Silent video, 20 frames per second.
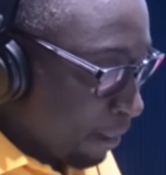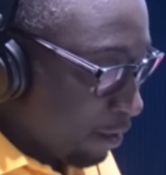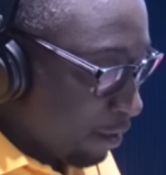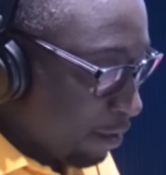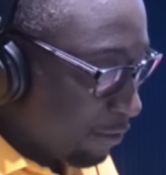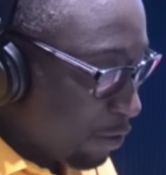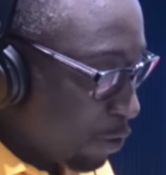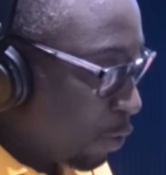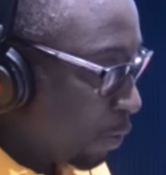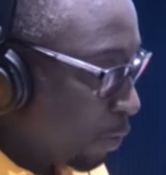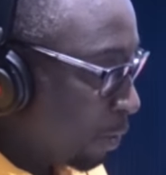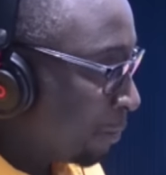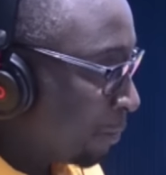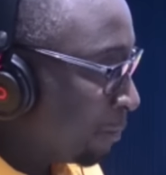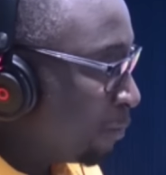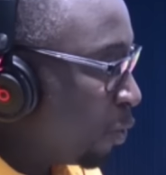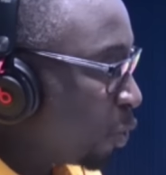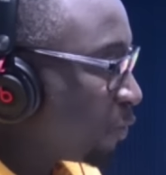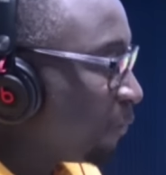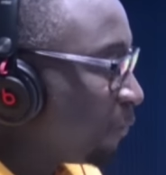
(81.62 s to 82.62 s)
you know,
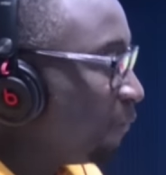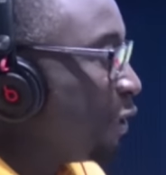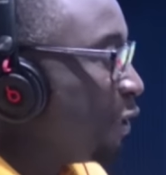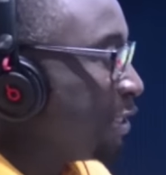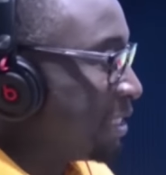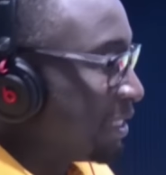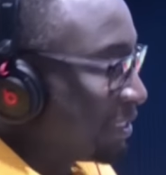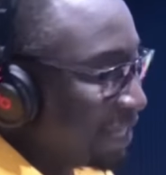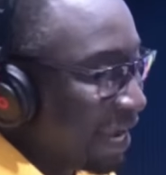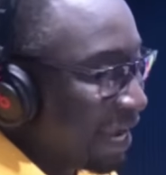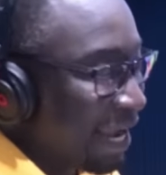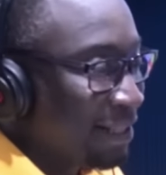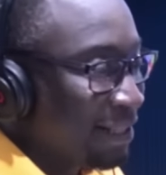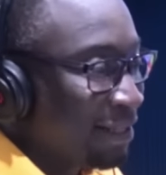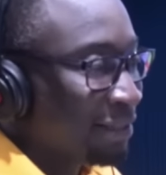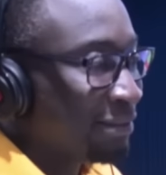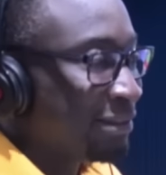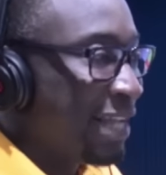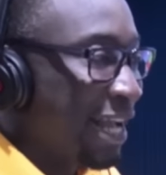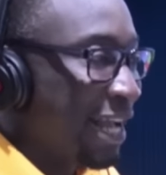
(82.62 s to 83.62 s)
most versatile
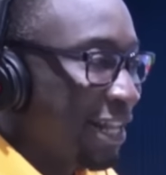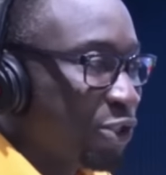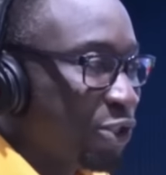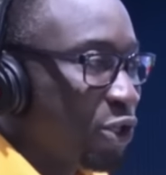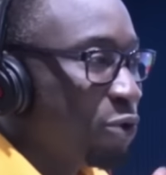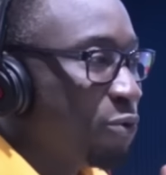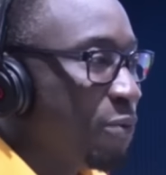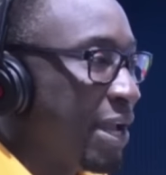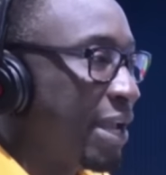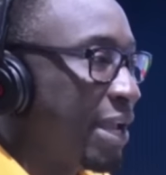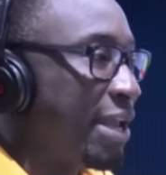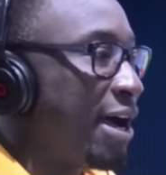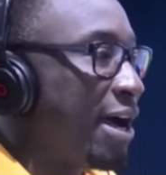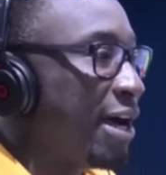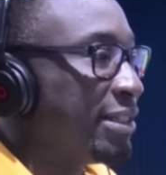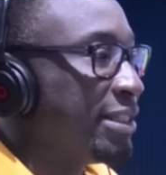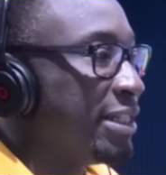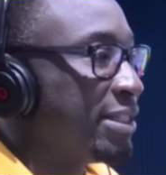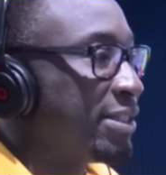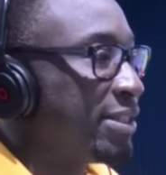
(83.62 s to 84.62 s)
dancehall reggae
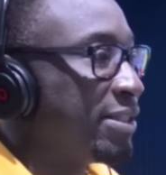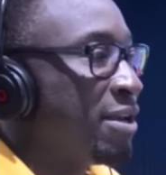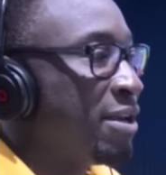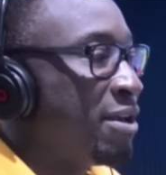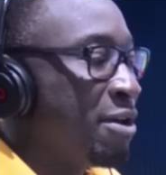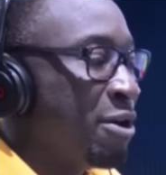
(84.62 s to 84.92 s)
artists.